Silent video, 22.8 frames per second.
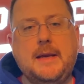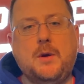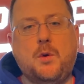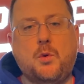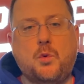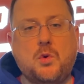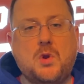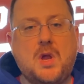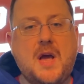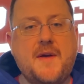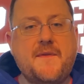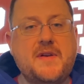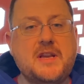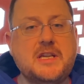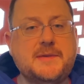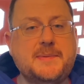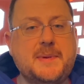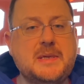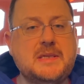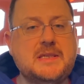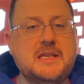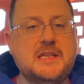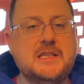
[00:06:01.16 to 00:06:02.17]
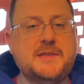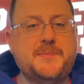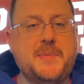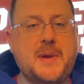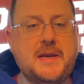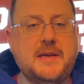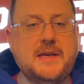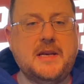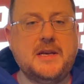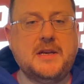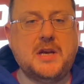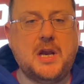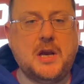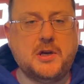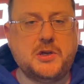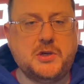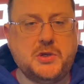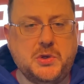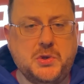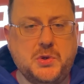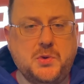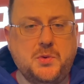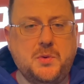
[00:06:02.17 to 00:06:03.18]
Orlov has been suspended
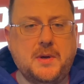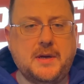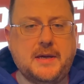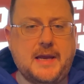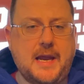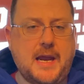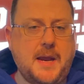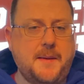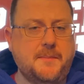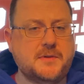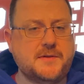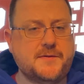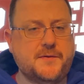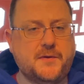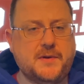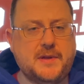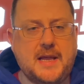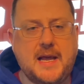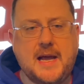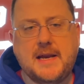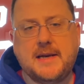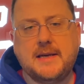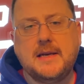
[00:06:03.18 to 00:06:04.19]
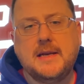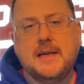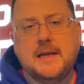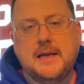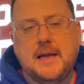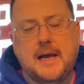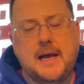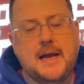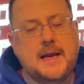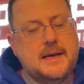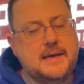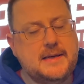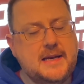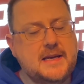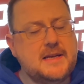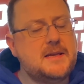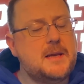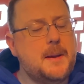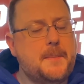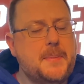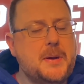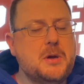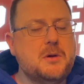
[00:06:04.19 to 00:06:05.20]
2 games for that. It did
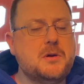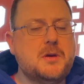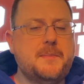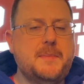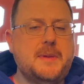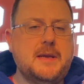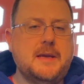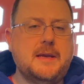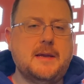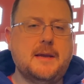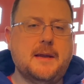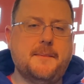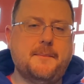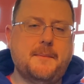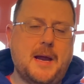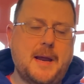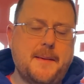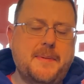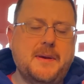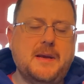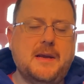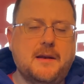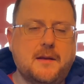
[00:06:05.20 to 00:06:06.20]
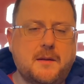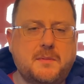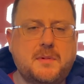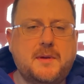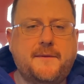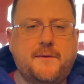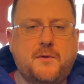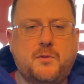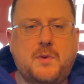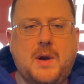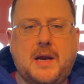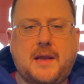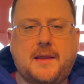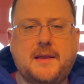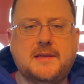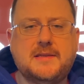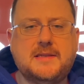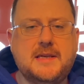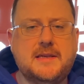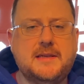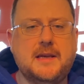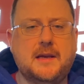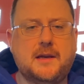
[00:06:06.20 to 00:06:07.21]
appear to be, in my opinion, a little bit of a reckless
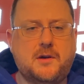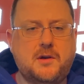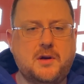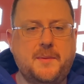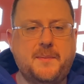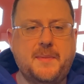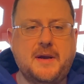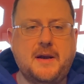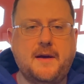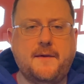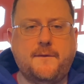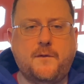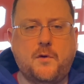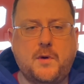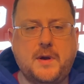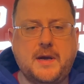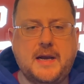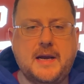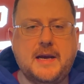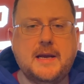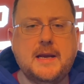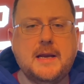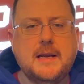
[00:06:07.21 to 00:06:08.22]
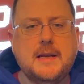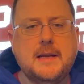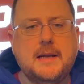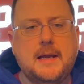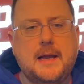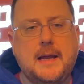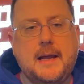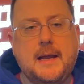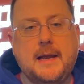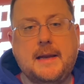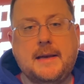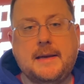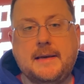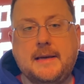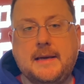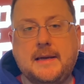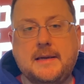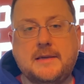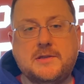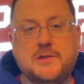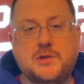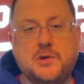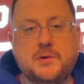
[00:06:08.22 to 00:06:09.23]
hit that could have been avoided,
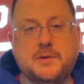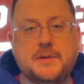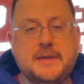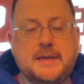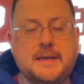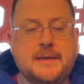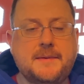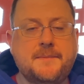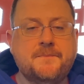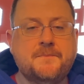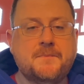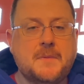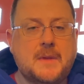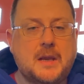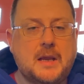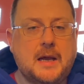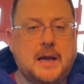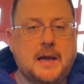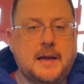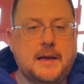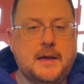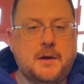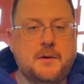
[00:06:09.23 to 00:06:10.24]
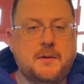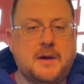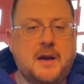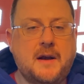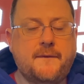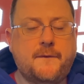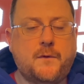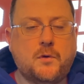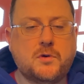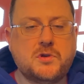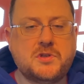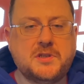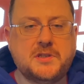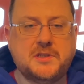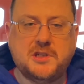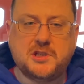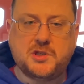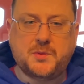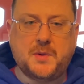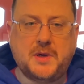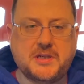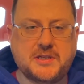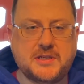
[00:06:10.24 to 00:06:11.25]
and certainly an unfortunate
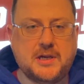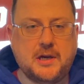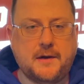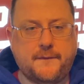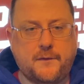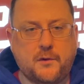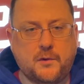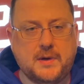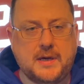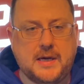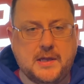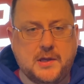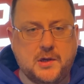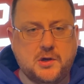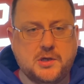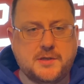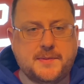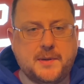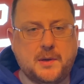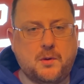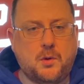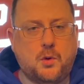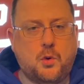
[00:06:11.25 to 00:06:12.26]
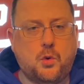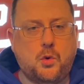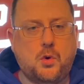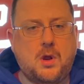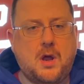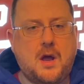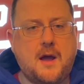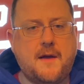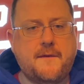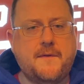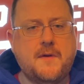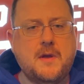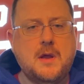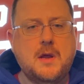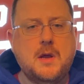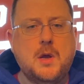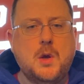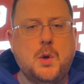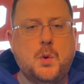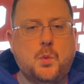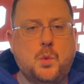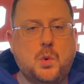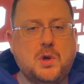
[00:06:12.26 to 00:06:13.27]
situation there for Ehlers. So Orlov
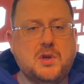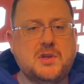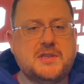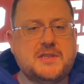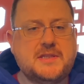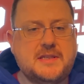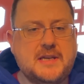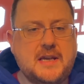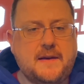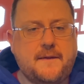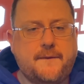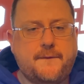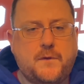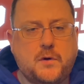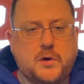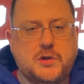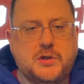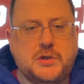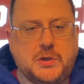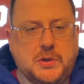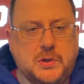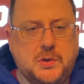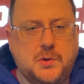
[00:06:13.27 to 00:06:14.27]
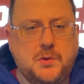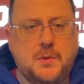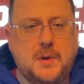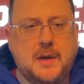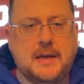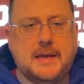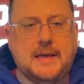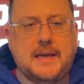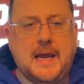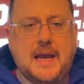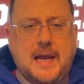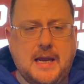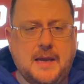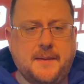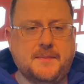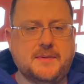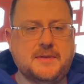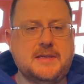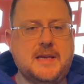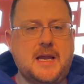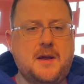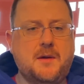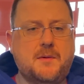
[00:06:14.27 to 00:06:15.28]
will sit for 2
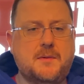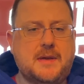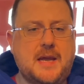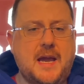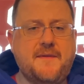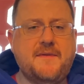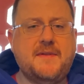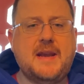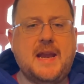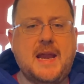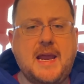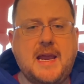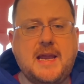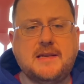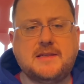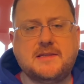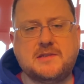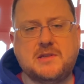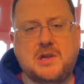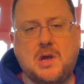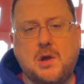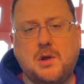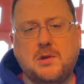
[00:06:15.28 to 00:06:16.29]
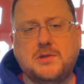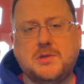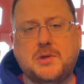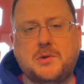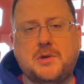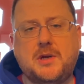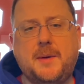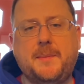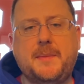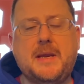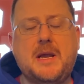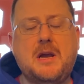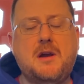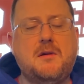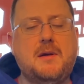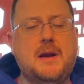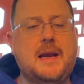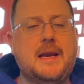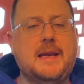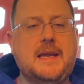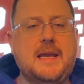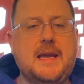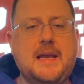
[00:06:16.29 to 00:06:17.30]
games. Now, Kevin Hayes is also going to be out
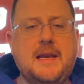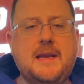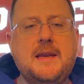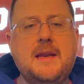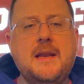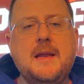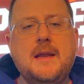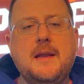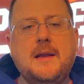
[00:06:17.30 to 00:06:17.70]
again.